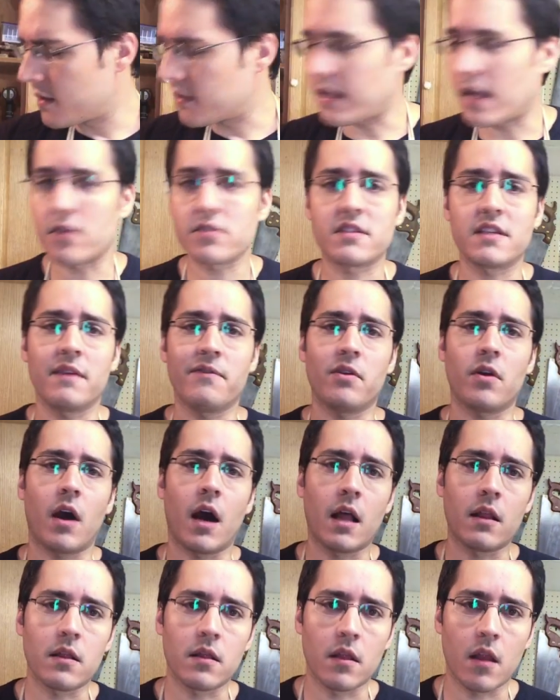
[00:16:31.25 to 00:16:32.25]
That'll save you
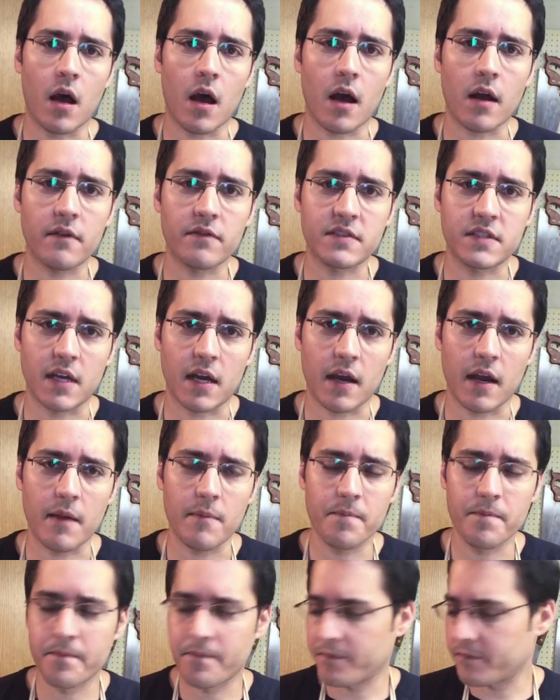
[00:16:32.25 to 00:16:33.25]
a lot of
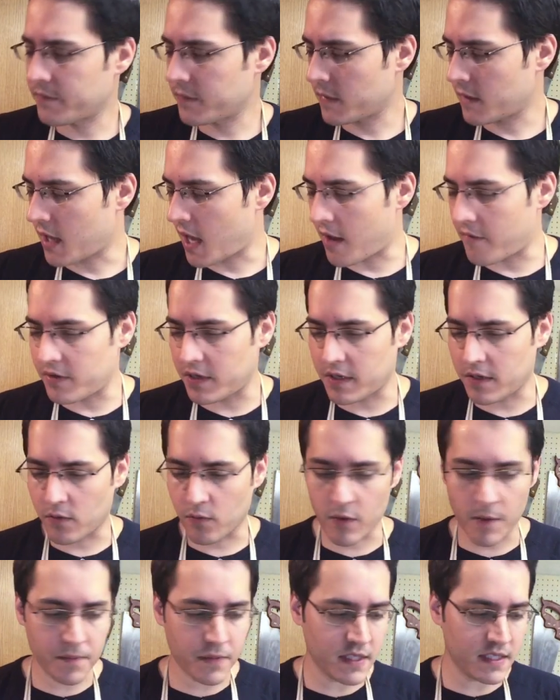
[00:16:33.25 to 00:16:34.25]
time having to
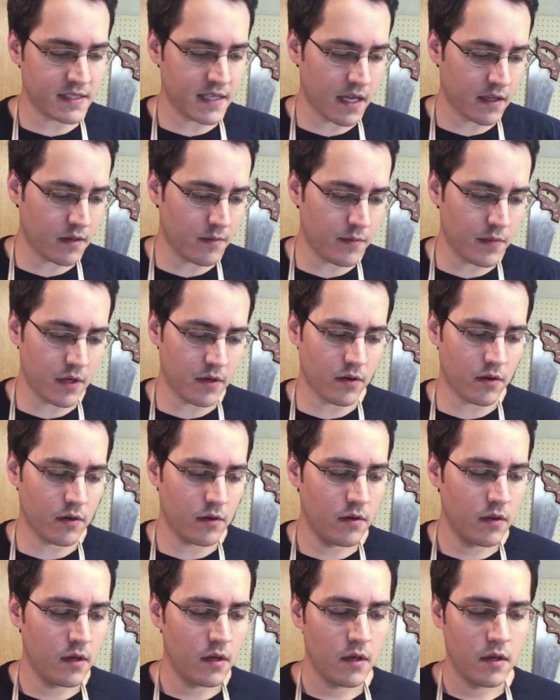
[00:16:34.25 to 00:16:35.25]
rip these down the
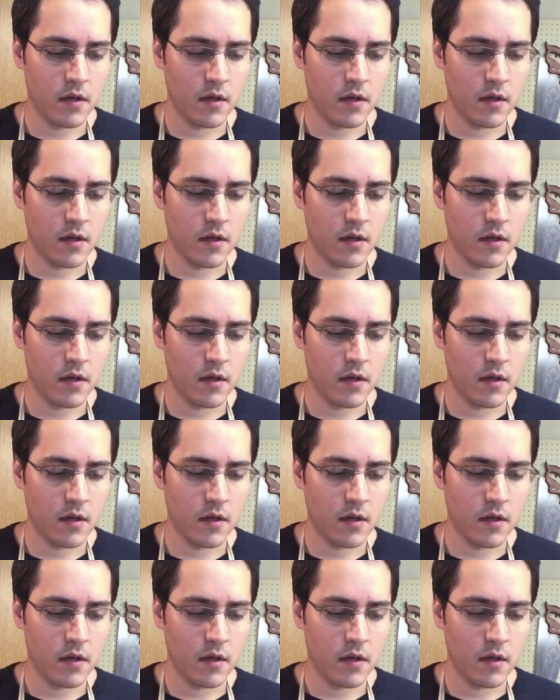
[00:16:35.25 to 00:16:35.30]
middle